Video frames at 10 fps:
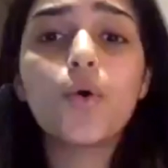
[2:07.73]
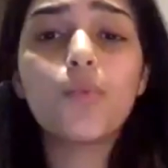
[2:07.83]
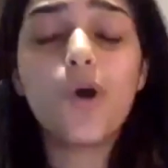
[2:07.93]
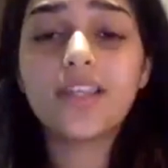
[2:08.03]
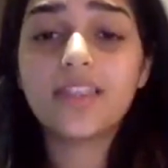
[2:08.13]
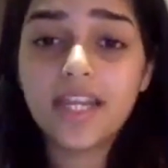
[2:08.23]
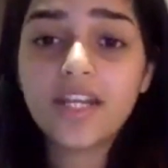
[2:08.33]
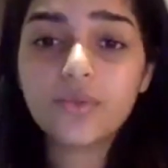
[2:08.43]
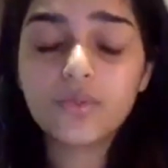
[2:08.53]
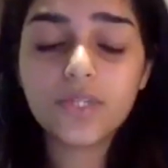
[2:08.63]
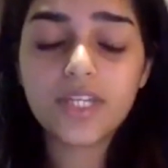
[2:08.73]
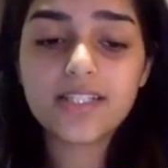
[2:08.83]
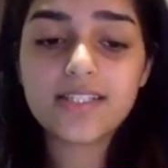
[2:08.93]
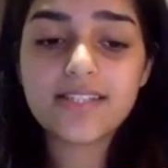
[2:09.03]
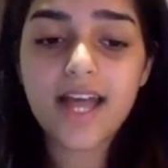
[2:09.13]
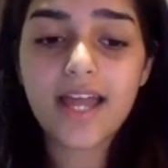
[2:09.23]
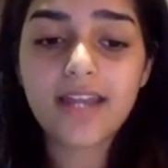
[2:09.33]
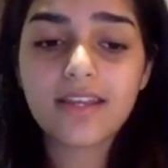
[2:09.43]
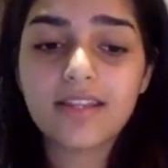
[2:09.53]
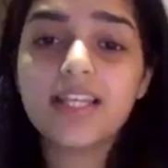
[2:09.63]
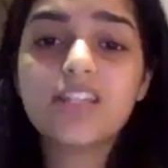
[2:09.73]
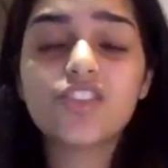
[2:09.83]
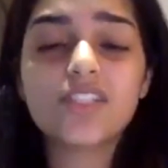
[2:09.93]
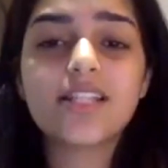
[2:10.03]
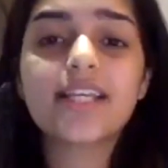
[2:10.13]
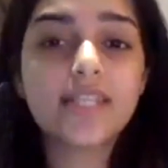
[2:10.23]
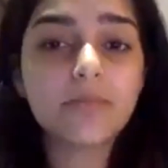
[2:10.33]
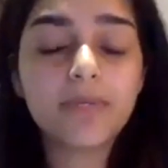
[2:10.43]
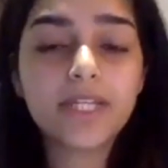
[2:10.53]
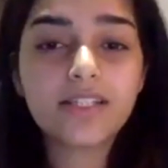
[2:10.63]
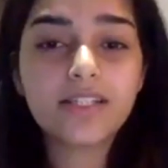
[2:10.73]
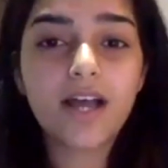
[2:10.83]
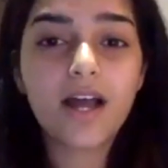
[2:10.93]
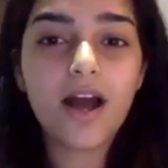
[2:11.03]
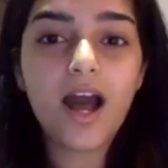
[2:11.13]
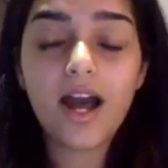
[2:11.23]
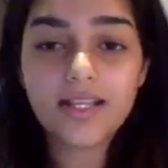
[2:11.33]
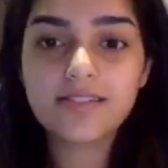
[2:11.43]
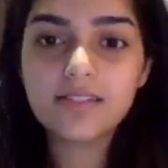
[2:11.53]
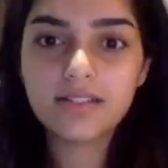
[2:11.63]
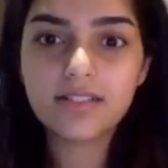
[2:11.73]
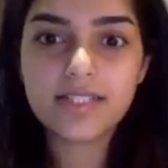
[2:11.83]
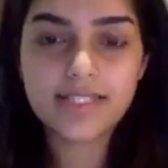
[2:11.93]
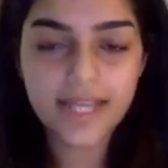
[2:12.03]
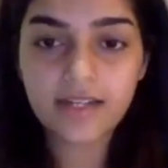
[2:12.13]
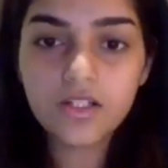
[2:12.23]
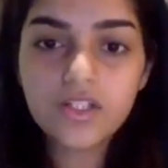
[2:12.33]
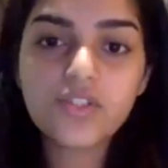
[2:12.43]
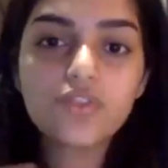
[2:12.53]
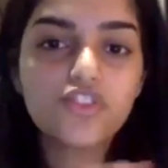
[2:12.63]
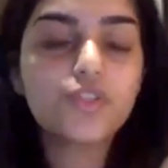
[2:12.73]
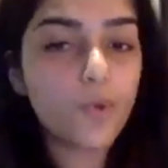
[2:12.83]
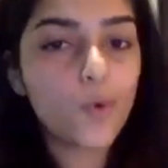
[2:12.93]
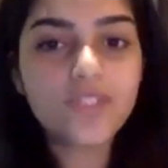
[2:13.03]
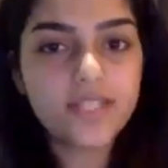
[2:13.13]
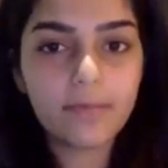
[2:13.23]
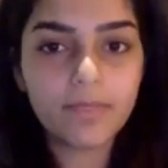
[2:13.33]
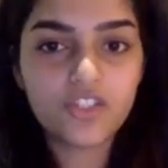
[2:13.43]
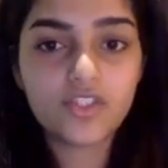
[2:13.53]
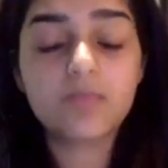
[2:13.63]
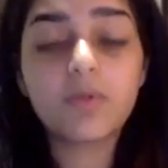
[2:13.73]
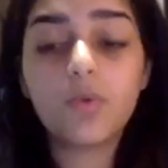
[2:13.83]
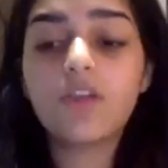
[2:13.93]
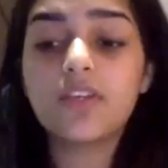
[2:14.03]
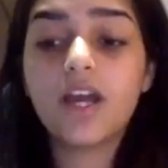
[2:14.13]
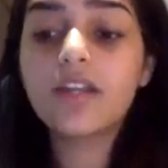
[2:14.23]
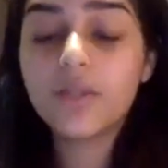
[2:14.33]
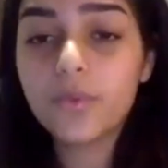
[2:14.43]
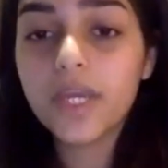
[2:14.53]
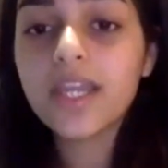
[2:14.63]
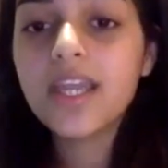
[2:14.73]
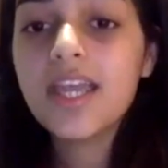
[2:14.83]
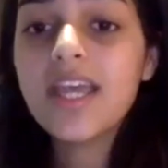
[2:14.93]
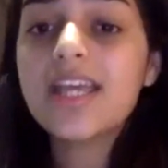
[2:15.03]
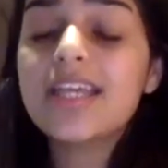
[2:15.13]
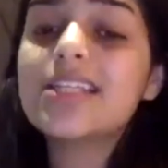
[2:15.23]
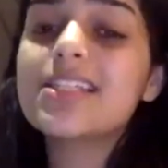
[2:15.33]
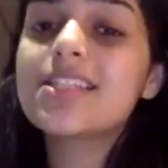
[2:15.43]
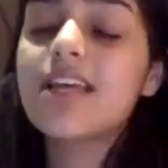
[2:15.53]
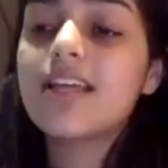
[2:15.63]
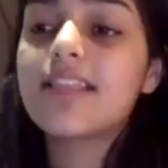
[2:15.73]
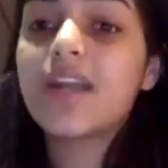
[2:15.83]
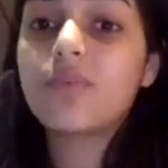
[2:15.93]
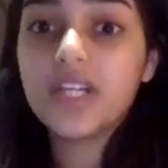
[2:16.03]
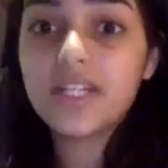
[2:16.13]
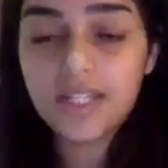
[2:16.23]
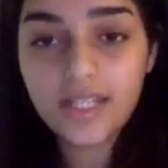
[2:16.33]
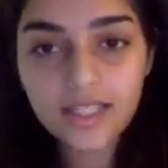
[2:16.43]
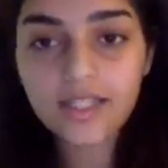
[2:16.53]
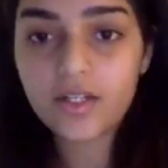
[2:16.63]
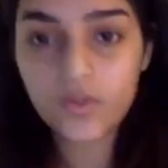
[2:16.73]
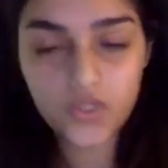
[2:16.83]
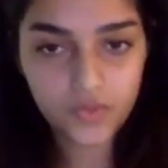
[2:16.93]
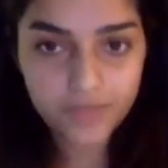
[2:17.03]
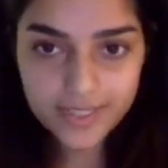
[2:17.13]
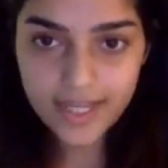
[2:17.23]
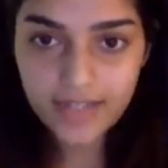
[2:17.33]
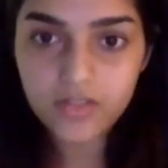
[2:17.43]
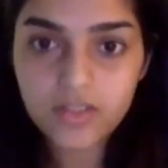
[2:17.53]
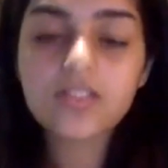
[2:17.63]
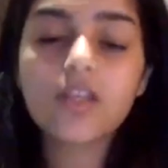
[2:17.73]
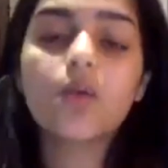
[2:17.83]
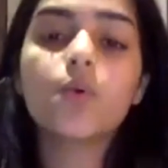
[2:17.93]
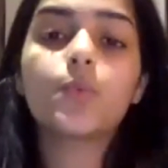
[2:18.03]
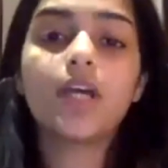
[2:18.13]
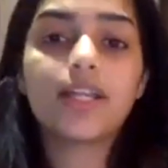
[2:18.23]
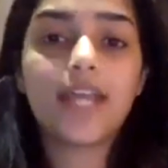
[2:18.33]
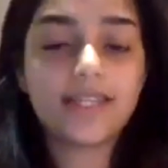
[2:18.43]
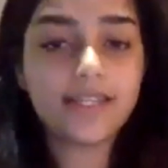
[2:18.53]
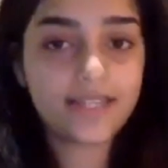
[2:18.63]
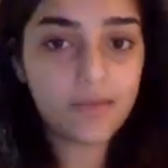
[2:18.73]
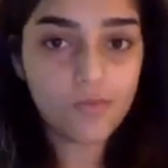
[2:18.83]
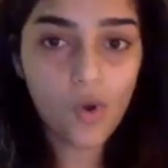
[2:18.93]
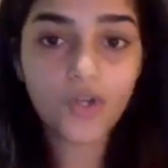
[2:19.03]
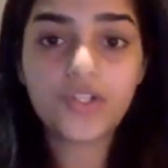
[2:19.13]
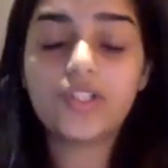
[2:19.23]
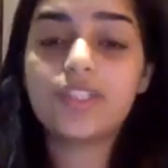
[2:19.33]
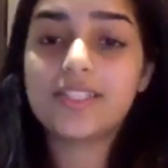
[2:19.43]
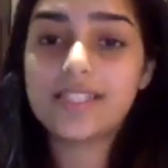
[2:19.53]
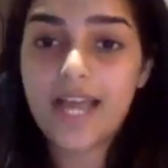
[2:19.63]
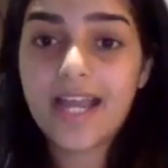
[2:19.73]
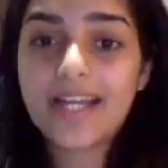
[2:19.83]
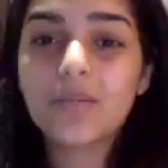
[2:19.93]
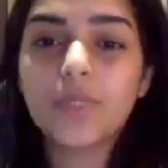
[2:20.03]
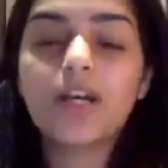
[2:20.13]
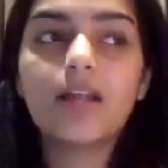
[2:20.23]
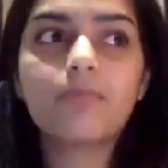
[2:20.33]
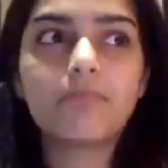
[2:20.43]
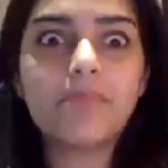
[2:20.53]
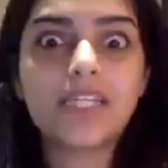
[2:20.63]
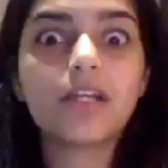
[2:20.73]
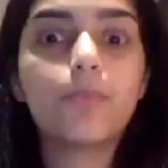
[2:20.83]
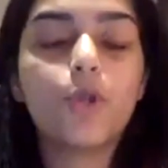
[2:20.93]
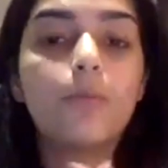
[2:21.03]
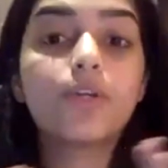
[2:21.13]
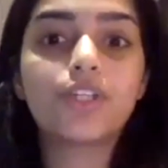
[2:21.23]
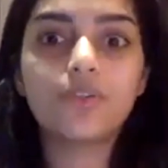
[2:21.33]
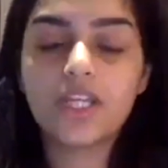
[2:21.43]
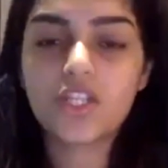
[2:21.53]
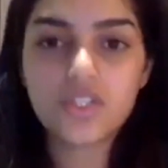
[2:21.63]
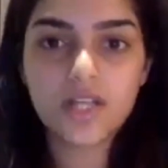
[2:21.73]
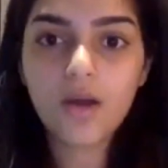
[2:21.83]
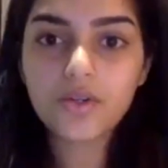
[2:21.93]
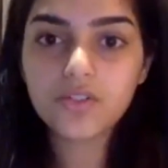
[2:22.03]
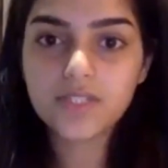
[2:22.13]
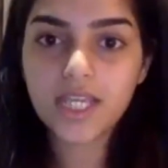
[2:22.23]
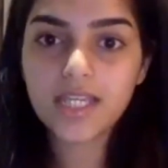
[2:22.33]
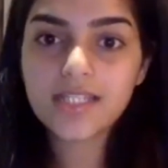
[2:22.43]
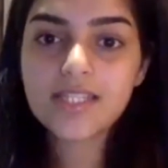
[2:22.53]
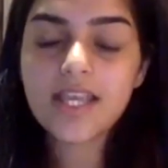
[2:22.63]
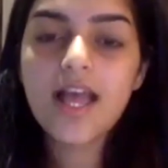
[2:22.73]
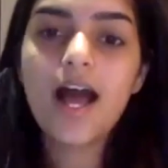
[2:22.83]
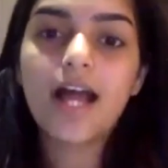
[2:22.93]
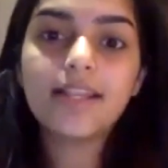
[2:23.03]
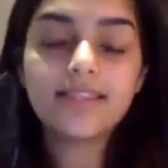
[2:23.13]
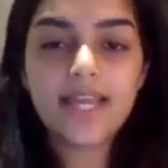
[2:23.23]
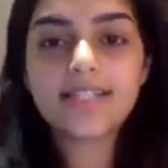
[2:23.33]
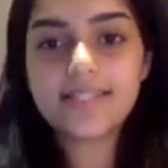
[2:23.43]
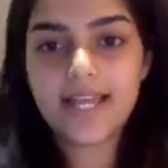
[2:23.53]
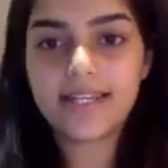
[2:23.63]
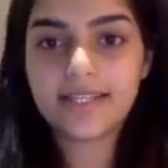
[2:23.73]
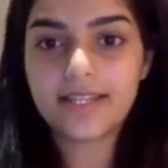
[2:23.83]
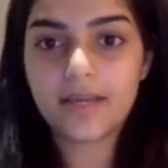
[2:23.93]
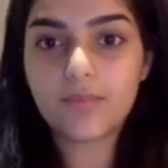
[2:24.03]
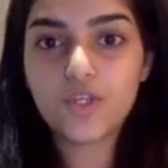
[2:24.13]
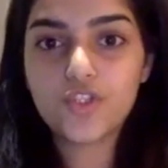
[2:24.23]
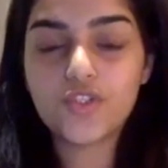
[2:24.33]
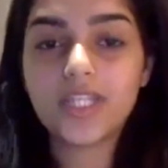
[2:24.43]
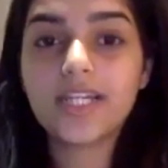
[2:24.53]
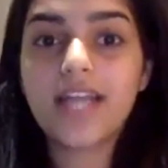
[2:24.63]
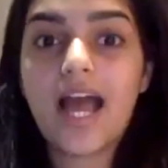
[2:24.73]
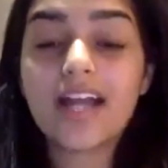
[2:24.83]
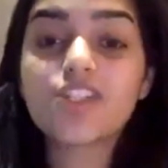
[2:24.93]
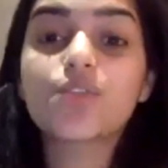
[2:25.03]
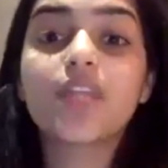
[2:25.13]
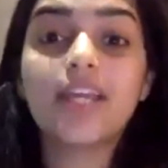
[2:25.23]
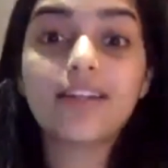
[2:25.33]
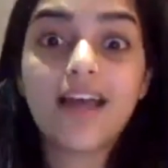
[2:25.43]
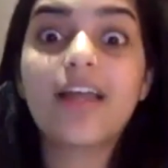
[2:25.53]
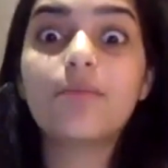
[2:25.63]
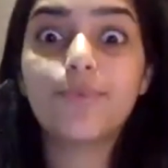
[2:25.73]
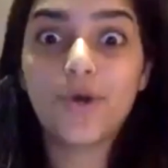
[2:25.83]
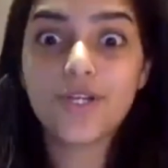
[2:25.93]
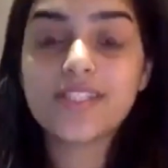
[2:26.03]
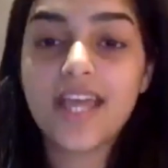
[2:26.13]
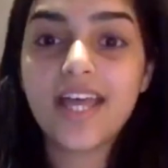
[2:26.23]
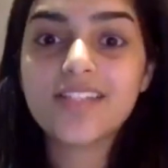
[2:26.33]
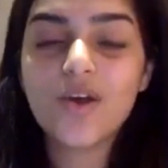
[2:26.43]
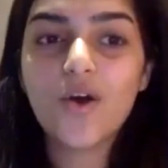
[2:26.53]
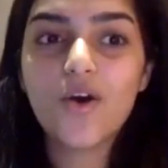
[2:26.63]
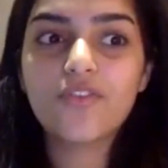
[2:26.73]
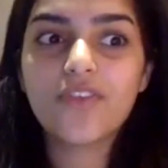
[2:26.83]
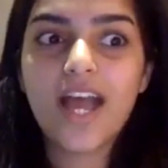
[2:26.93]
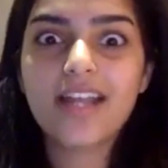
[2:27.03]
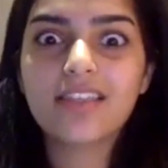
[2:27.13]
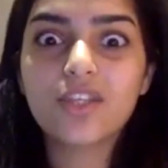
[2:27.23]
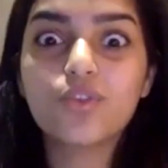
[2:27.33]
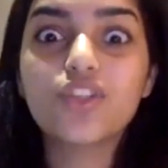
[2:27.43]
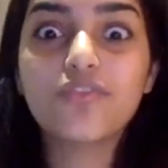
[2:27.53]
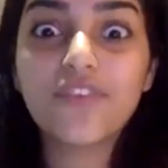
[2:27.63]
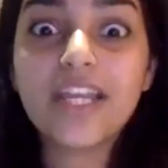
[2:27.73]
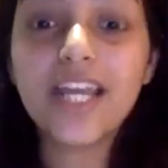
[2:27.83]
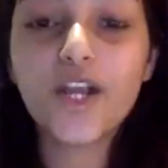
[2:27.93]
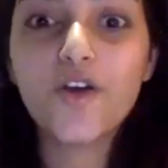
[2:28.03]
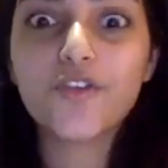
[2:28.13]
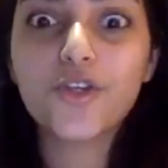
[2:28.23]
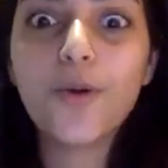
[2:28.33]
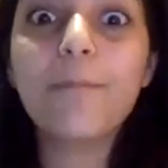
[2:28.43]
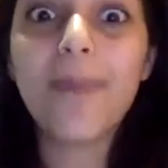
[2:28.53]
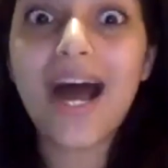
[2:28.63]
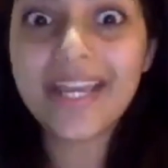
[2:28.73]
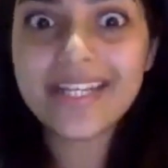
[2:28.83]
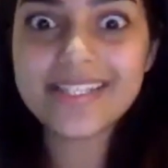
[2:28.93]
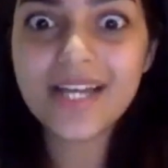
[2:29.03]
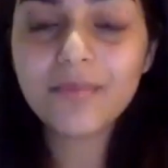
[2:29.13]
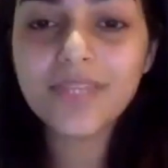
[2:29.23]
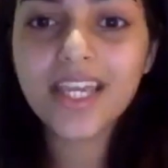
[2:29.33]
what they do is that they just like simply ask the sellers to just post their pictures. But what we are doing is that we are taking clothes from the sellers. We are getting them modeled, styled. We are making a proper curation out of things and then selling them. So that it adds to the entire process of, and the feeling of buying something.